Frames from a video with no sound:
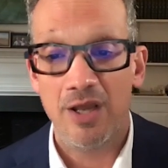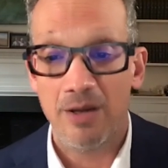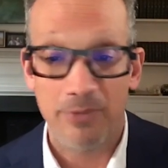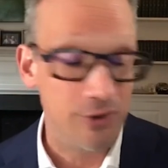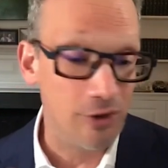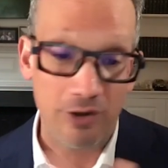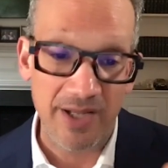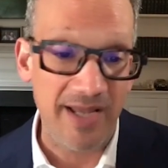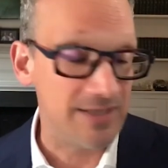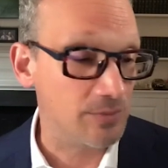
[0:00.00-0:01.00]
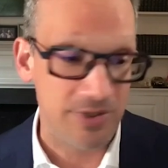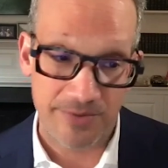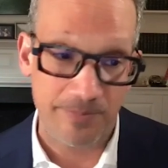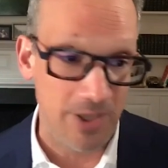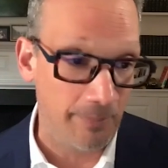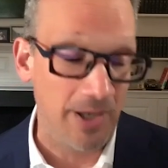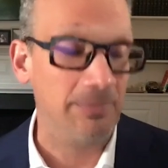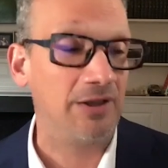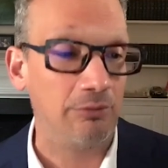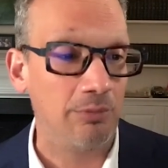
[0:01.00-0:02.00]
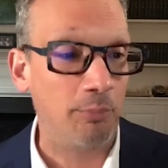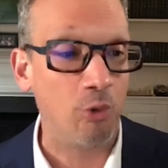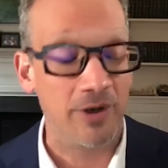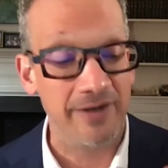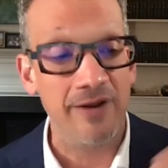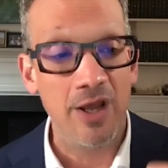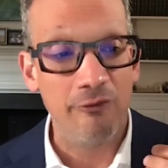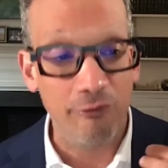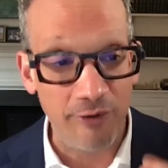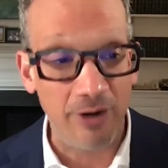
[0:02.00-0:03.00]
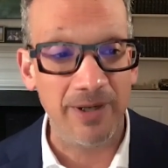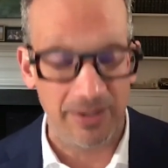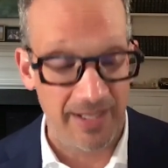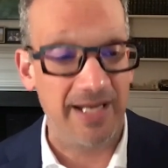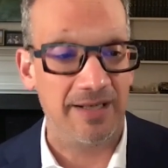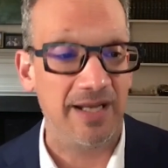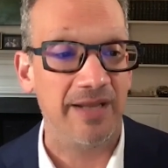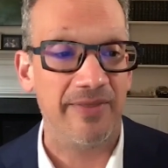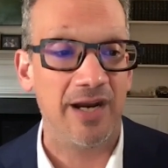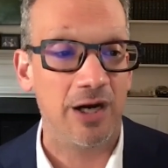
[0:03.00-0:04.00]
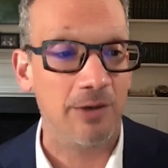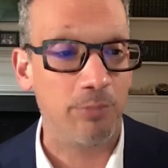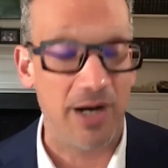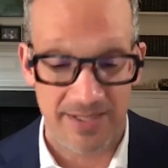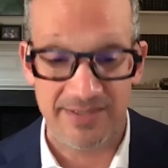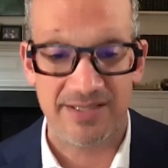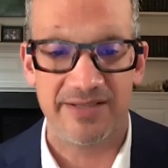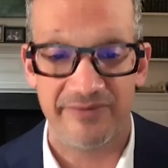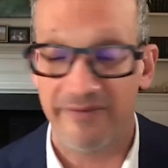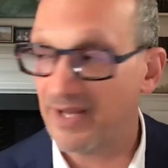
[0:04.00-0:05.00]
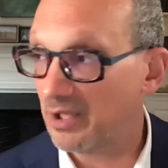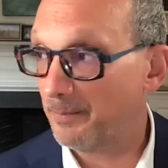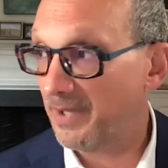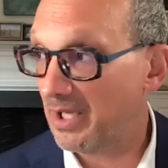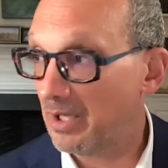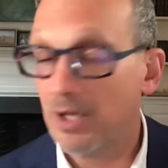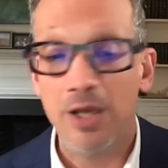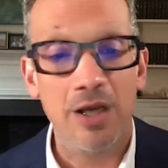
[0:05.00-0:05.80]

Moderna, as was publicly reported, very late in their process of developing